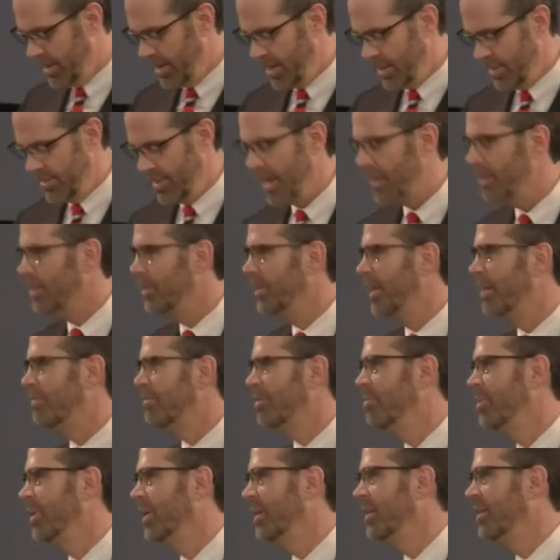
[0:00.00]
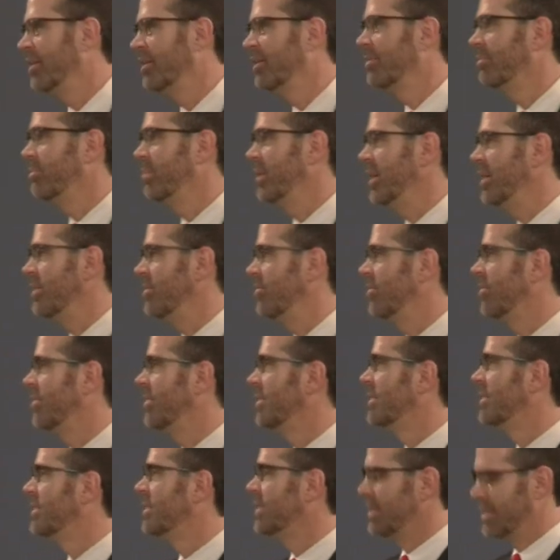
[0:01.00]
that'll never bring peace.
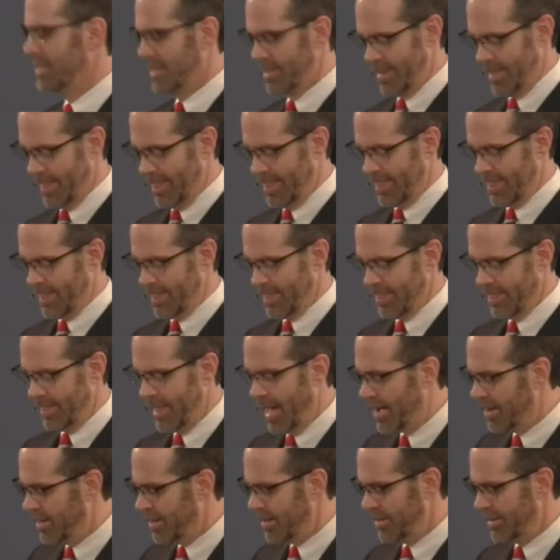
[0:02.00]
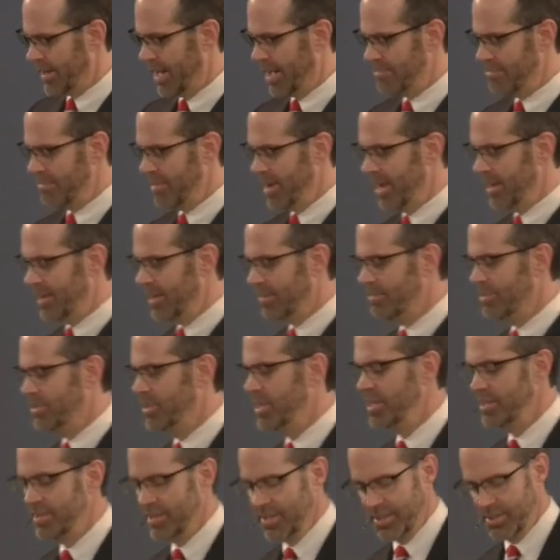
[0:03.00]
That, that made up
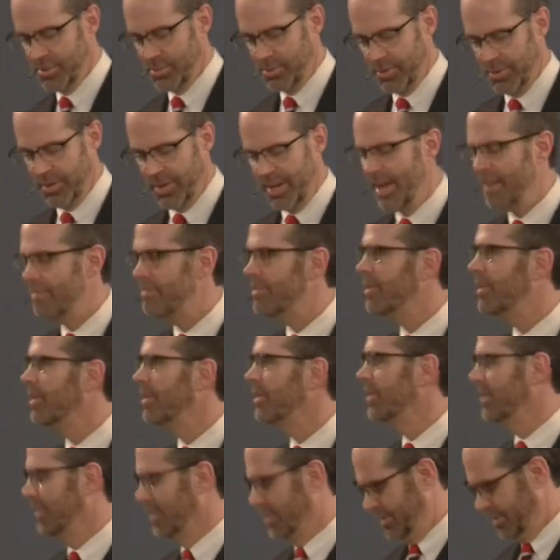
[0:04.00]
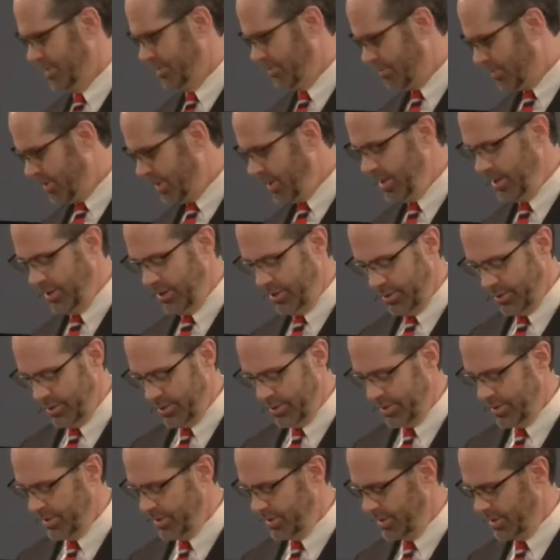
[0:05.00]
Jesus will never bring you
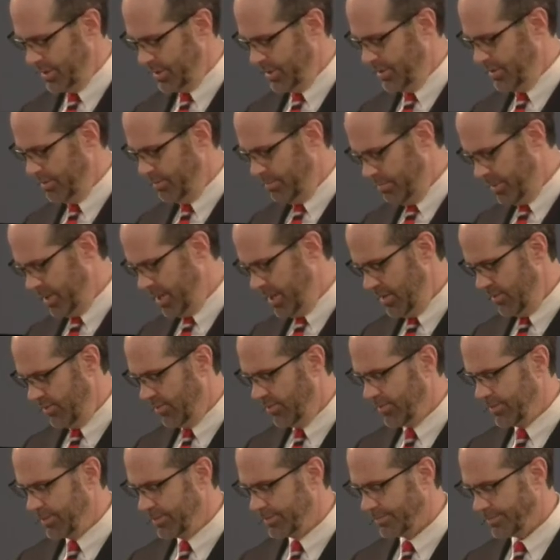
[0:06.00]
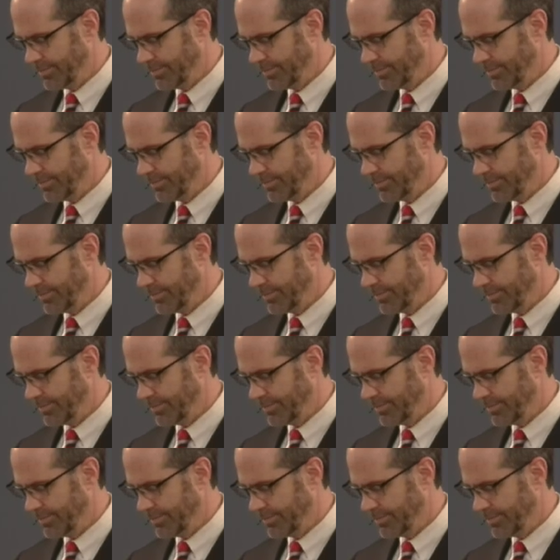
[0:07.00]
peace.